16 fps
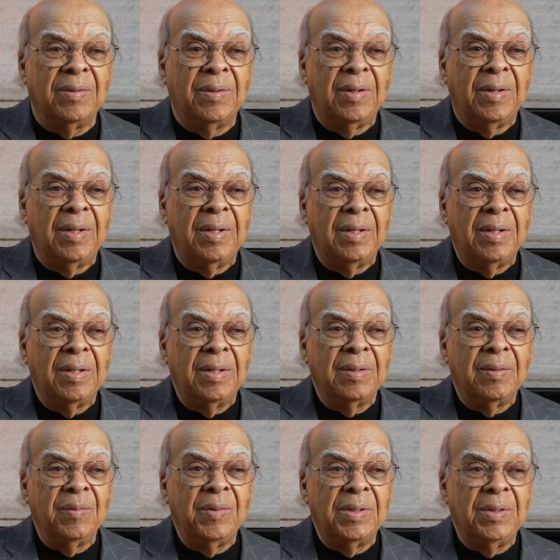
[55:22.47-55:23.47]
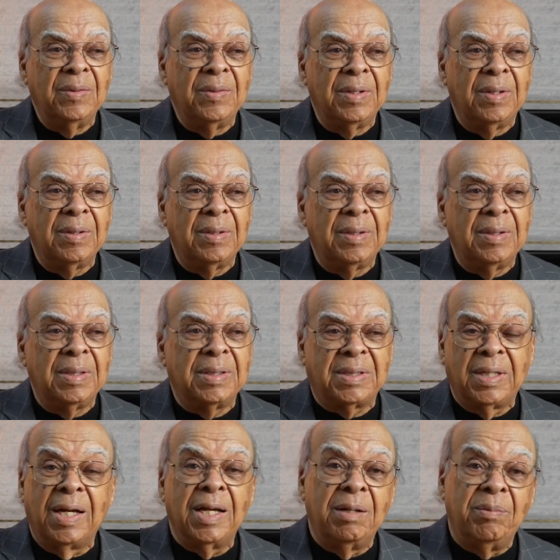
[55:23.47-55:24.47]
Mm-hmm we are doing the, the
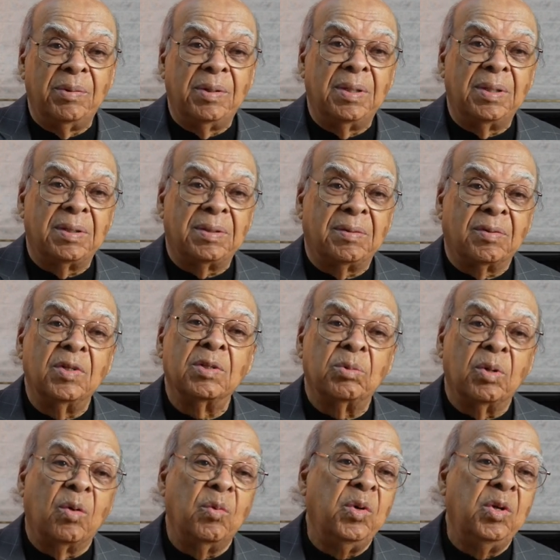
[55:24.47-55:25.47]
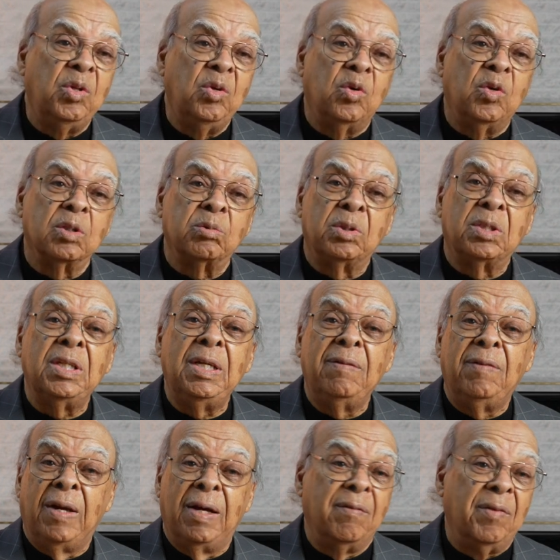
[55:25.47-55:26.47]
Saturday, Christmas, oh, we do Christmas
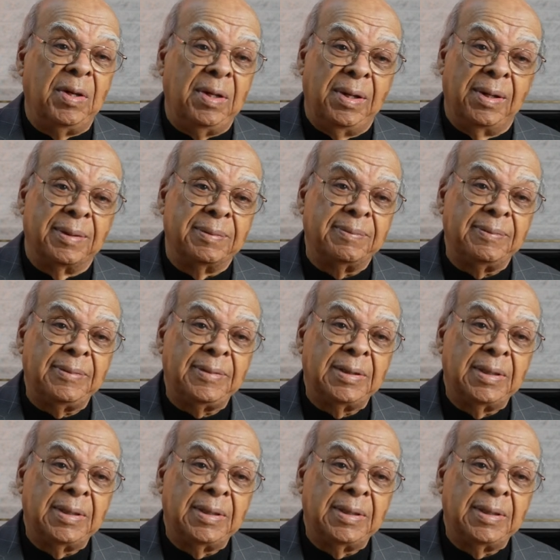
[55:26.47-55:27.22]
Eve there every year. Oh, really?